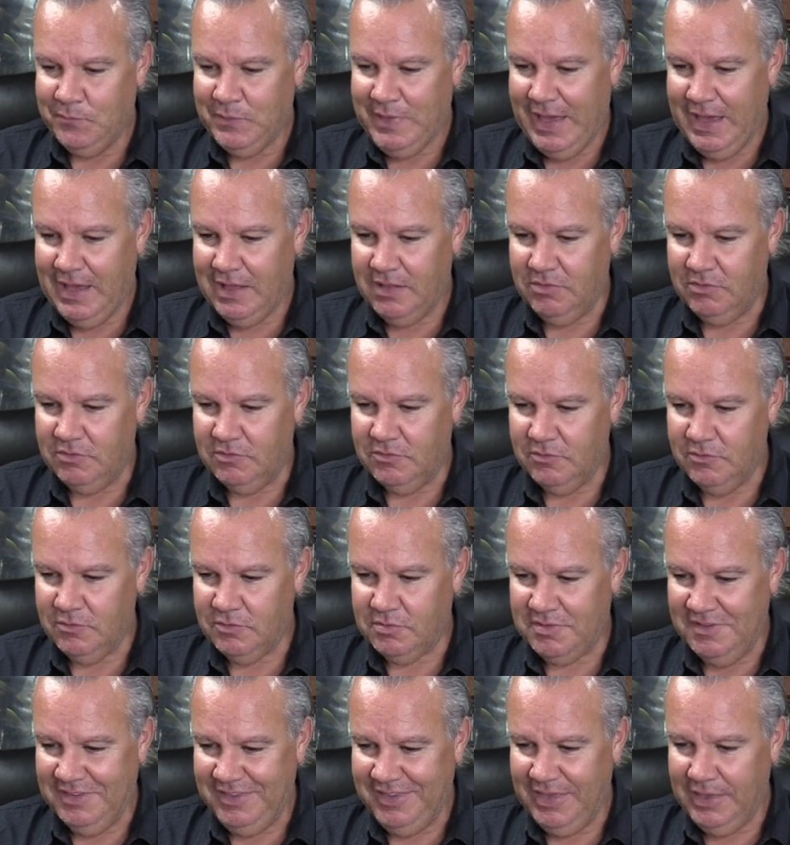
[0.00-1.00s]
And
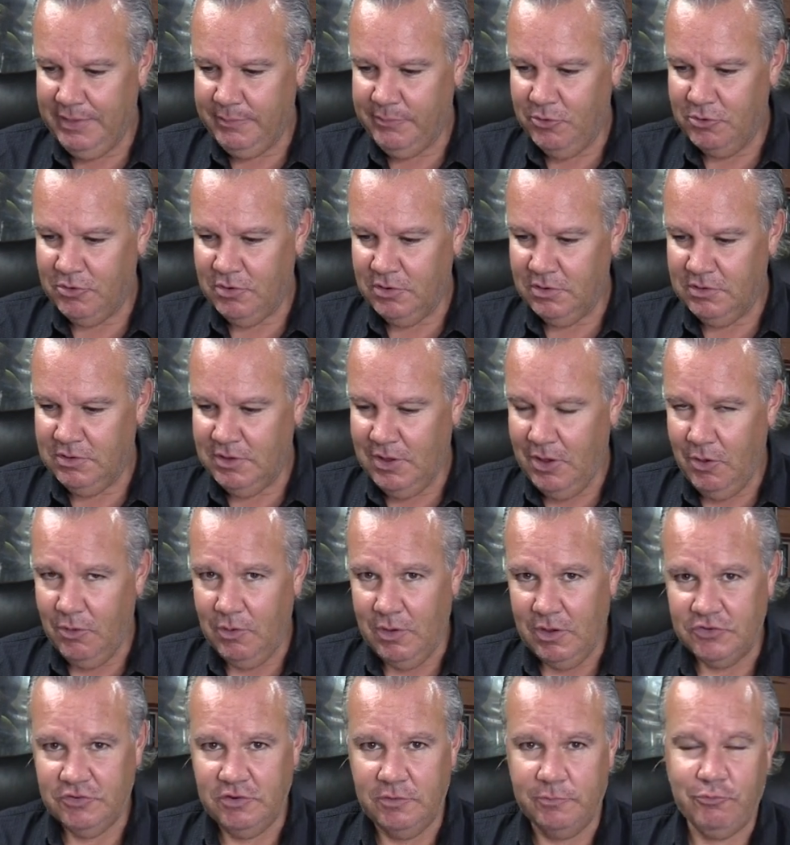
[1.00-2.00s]
thinking about it now,
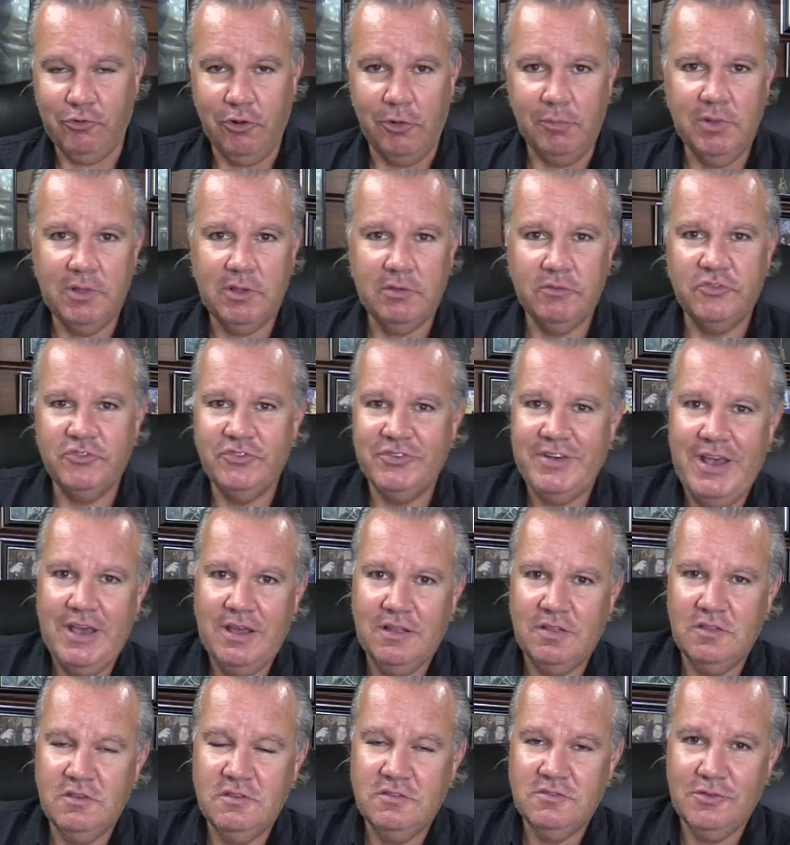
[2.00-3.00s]
I should probably have
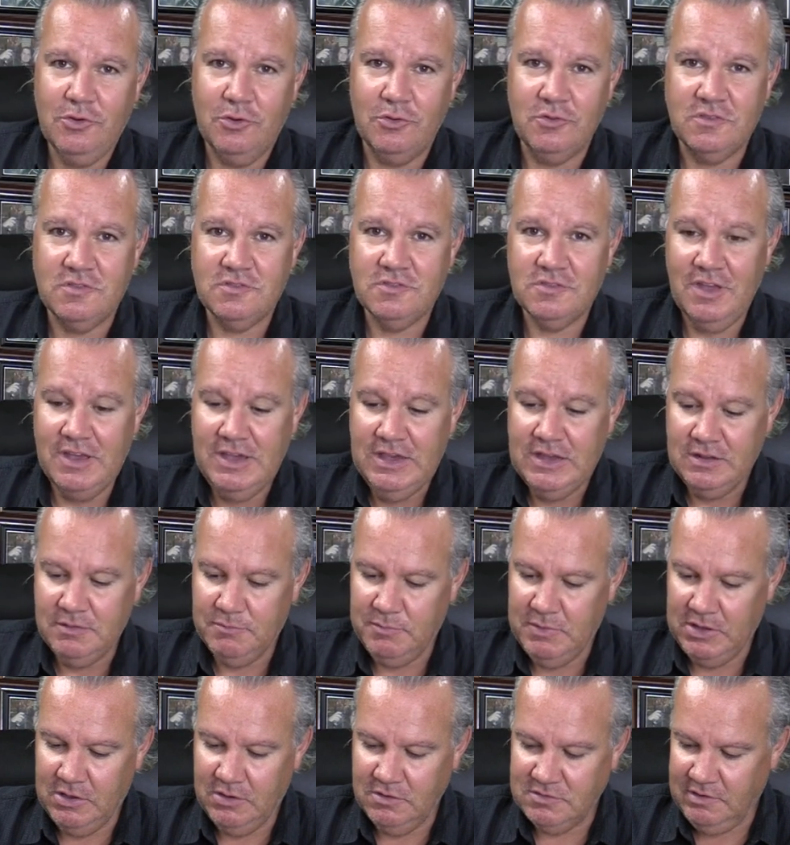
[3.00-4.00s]
checked this on site
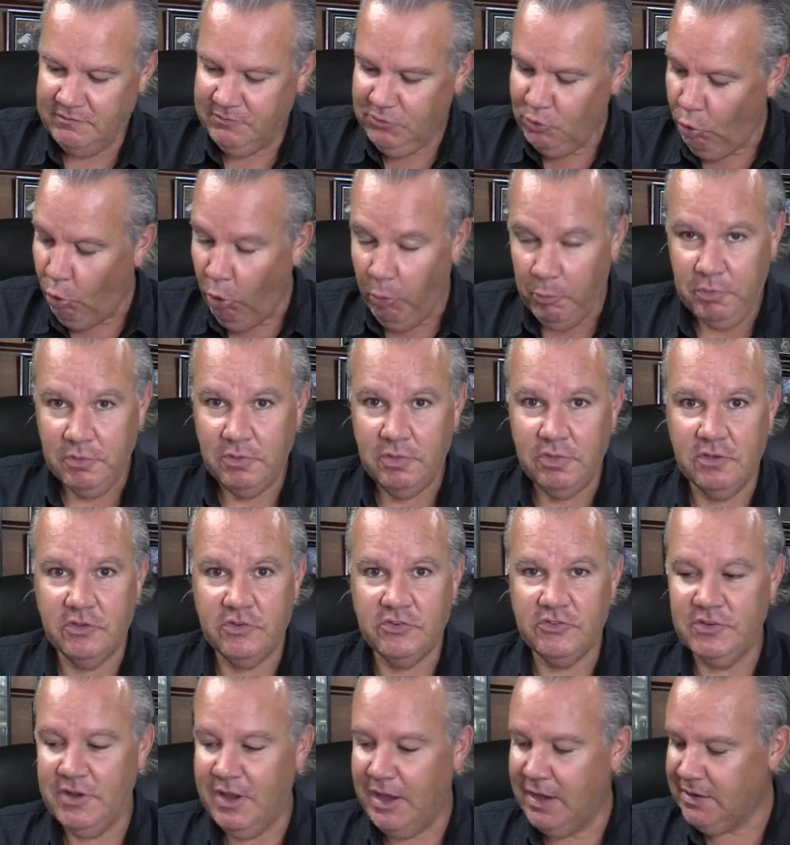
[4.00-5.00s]
because I've not opened
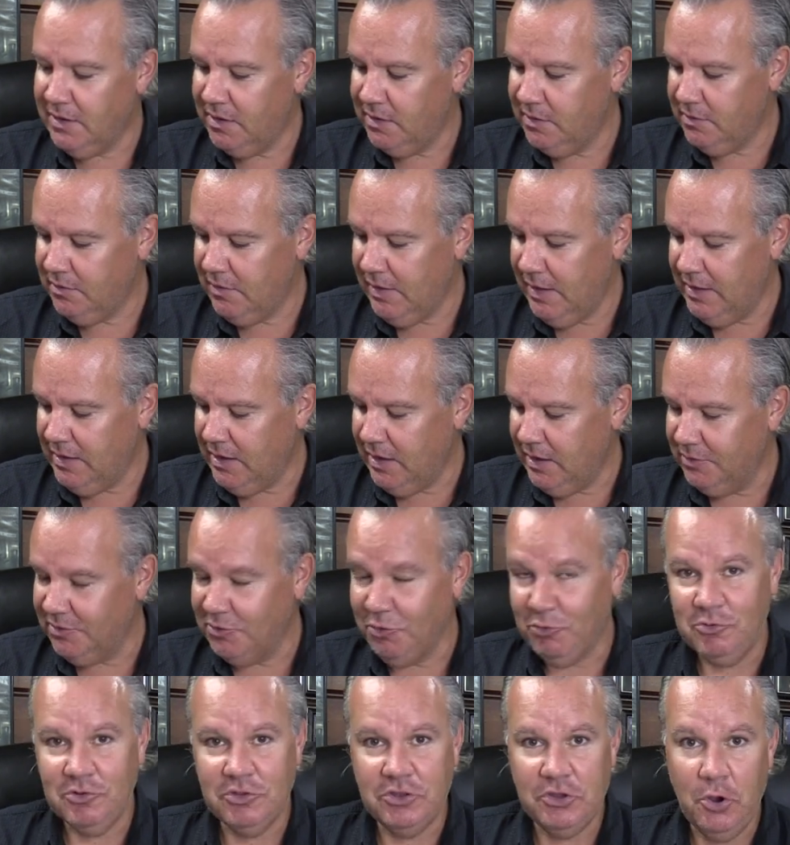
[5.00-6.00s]
this yet and I
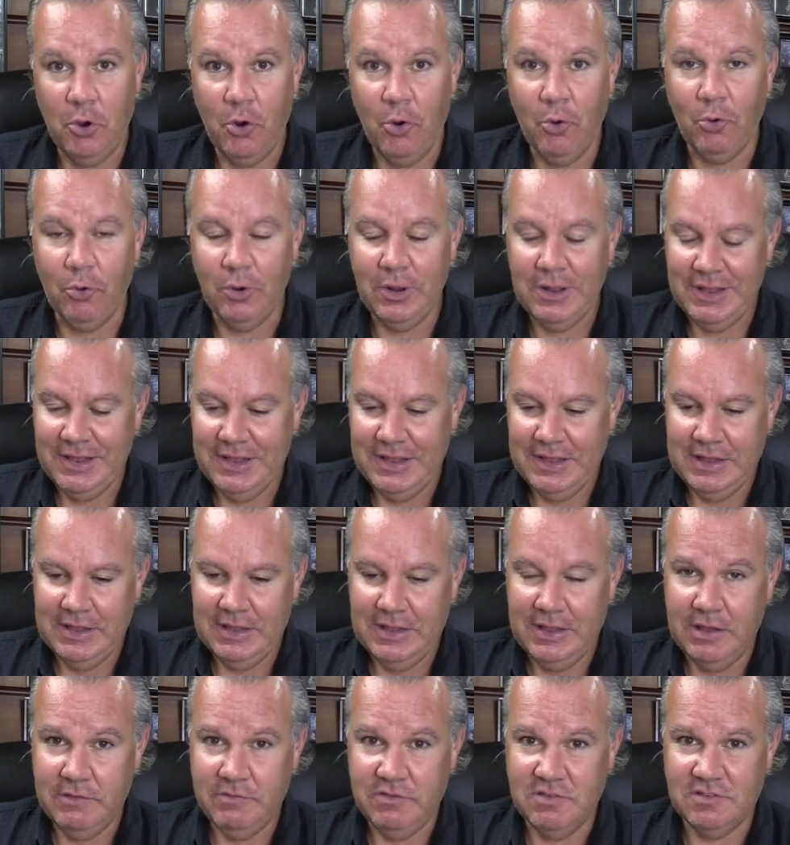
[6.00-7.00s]
don't know
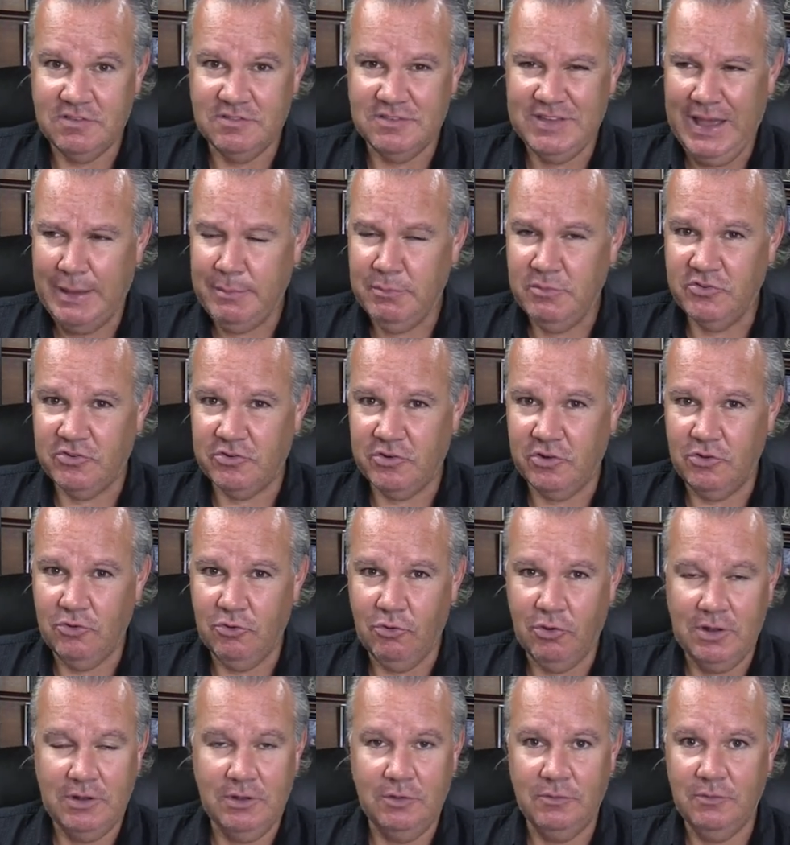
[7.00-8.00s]
if it's damaged or
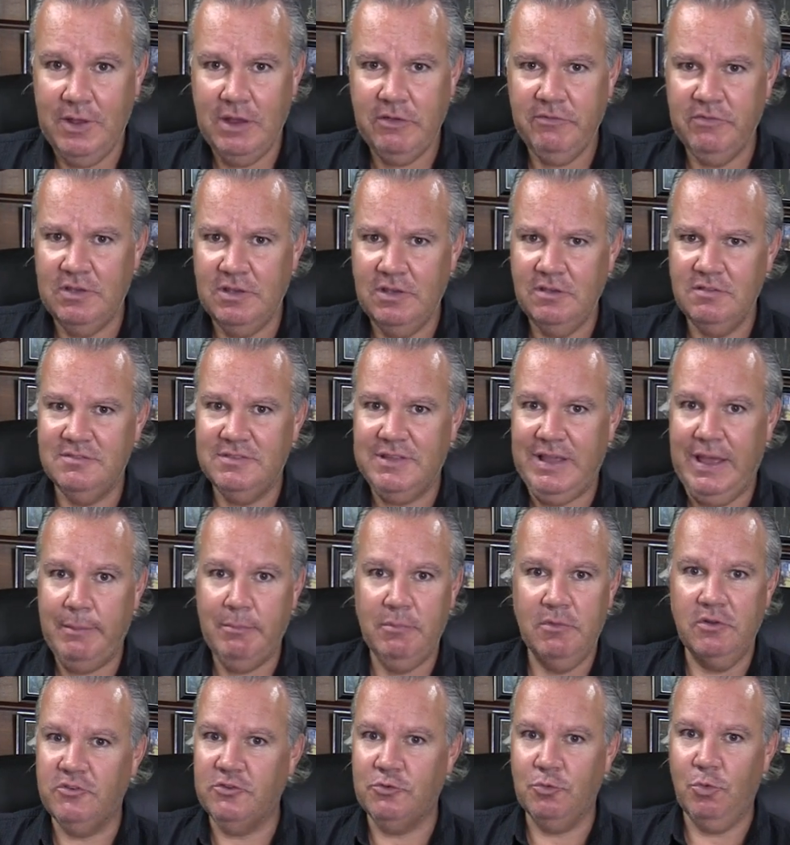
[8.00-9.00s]
not. And if it is
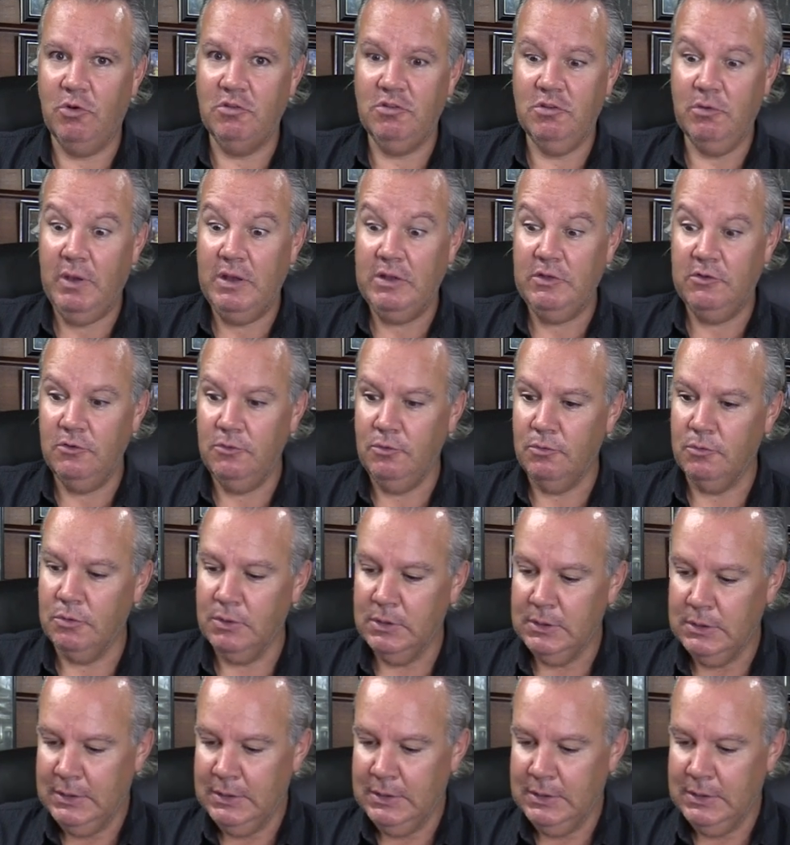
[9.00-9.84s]
damaged, what do I do?